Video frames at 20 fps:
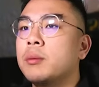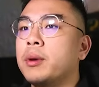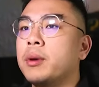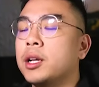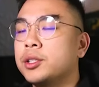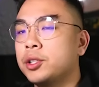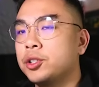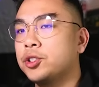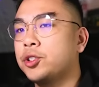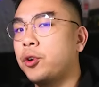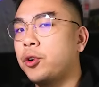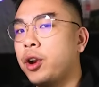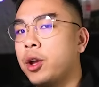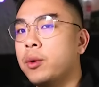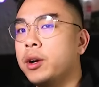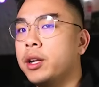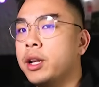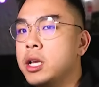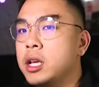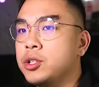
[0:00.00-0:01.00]
because there's
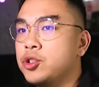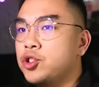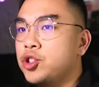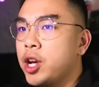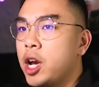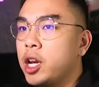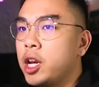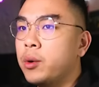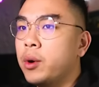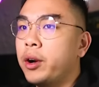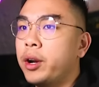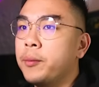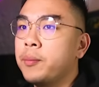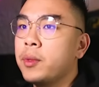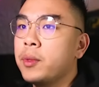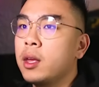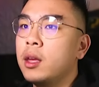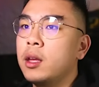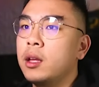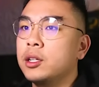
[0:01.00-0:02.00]
31 days in January.
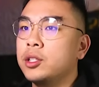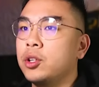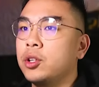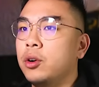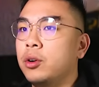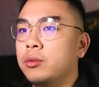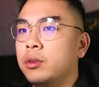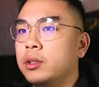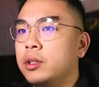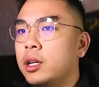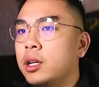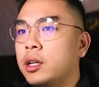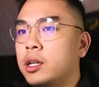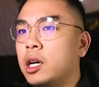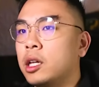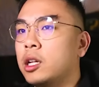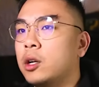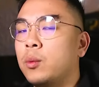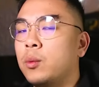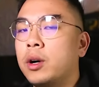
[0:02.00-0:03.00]
So then the
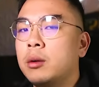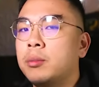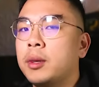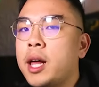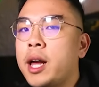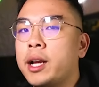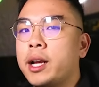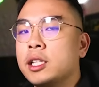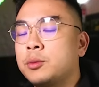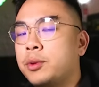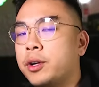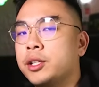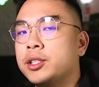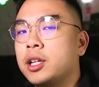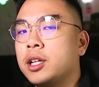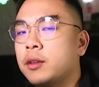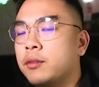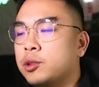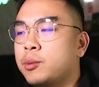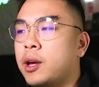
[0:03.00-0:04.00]
color one black is pretty
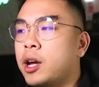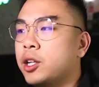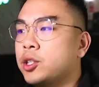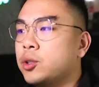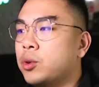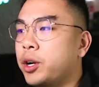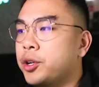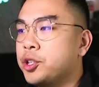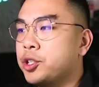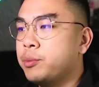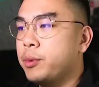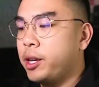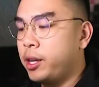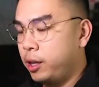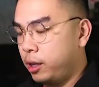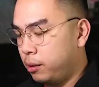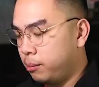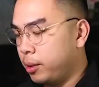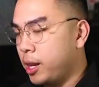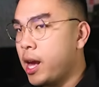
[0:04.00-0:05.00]
self-explanatory, just making
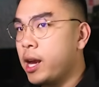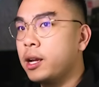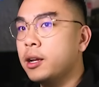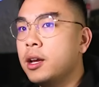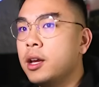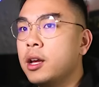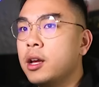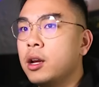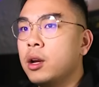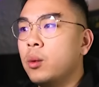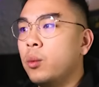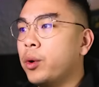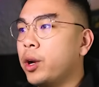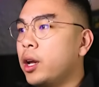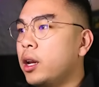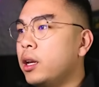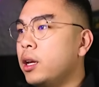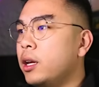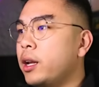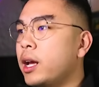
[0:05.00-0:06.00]
it black. We're
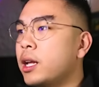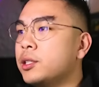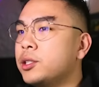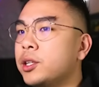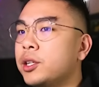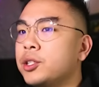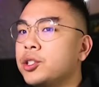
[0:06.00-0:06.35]
gonna hit enter,